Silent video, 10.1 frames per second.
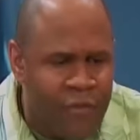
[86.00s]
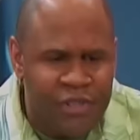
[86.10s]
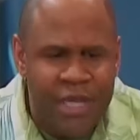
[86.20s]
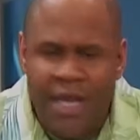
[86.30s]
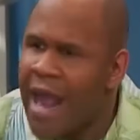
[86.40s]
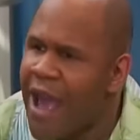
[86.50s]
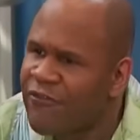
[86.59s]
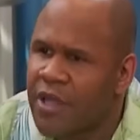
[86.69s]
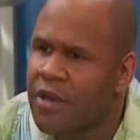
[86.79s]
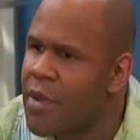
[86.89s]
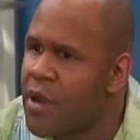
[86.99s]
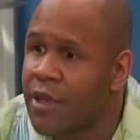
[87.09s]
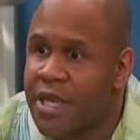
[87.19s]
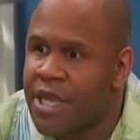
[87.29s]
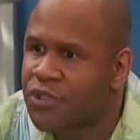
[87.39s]
was a kid, African
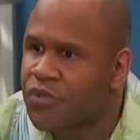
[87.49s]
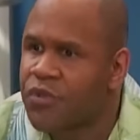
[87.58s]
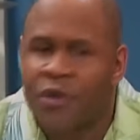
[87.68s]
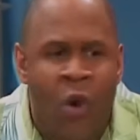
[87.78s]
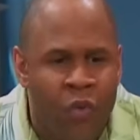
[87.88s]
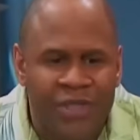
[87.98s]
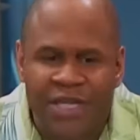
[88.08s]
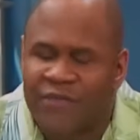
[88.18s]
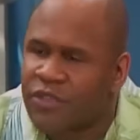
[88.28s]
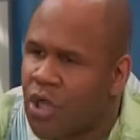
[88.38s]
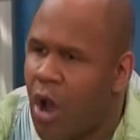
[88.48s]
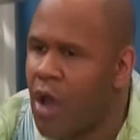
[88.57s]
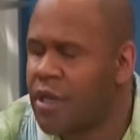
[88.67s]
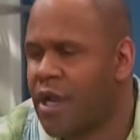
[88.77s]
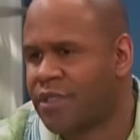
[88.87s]
American history wasn't even
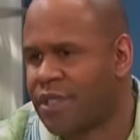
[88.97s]
taught in our